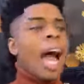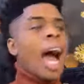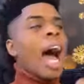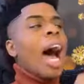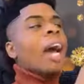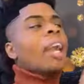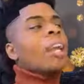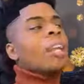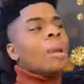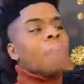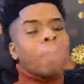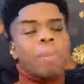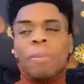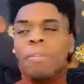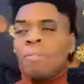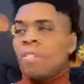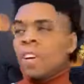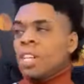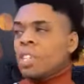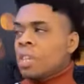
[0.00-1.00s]
out of the
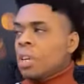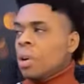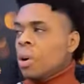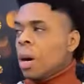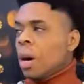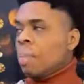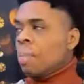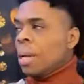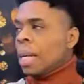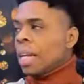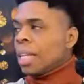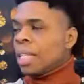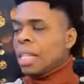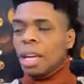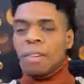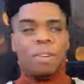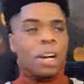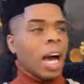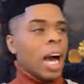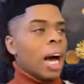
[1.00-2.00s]
provisional
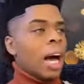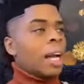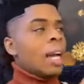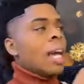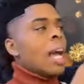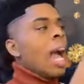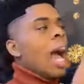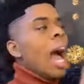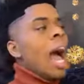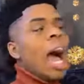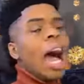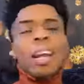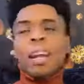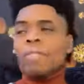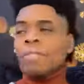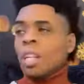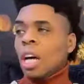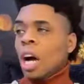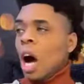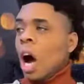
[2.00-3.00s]
ability of God, out
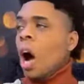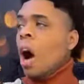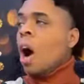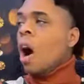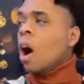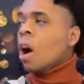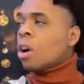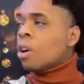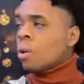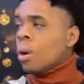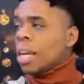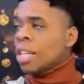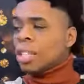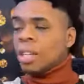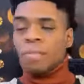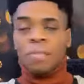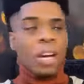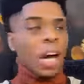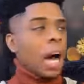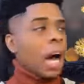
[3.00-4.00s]
of the all
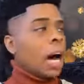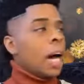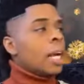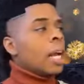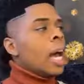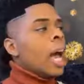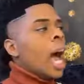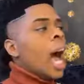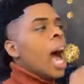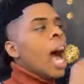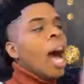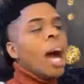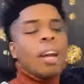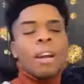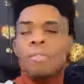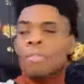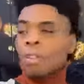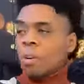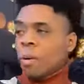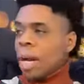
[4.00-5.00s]
grace of God,
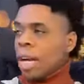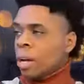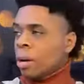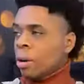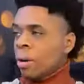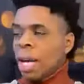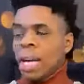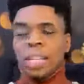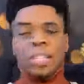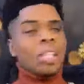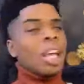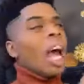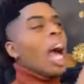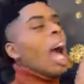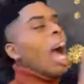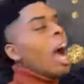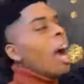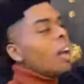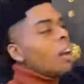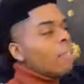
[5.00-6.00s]
out of great grace,
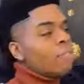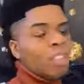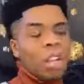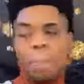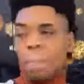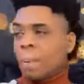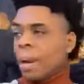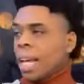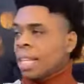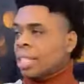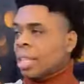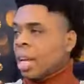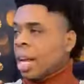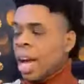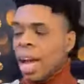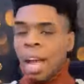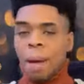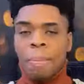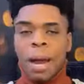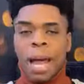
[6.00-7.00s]
out of the blessing
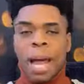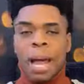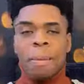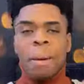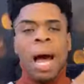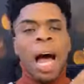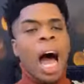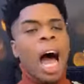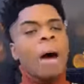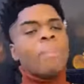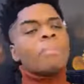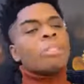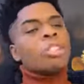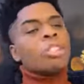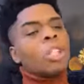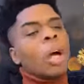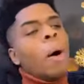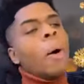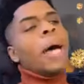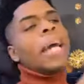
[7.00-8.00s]
of Abraham. I'm
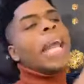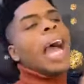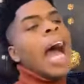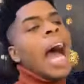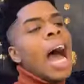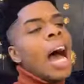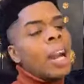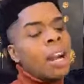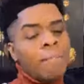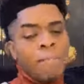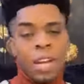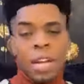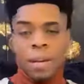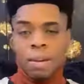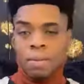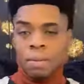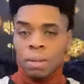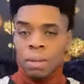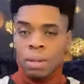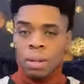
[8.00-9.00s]
sowing out of
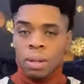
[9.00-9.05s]
it.